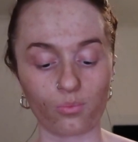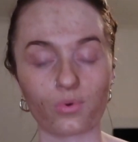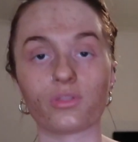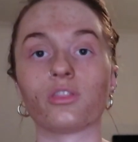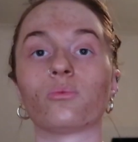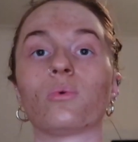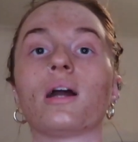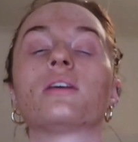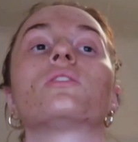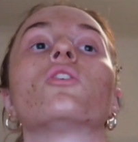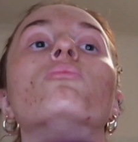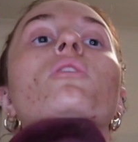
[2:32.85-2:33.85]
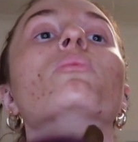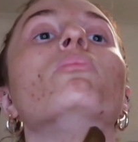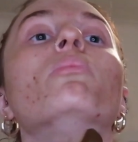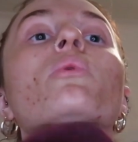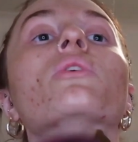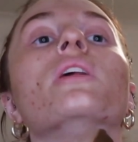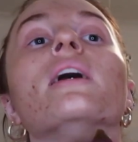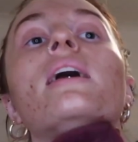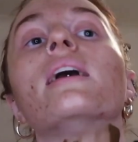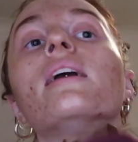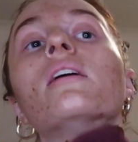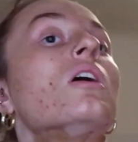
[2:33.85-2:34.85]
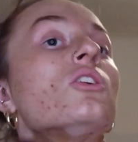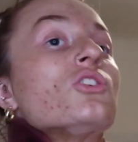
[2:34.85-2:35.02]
with the rest of my body.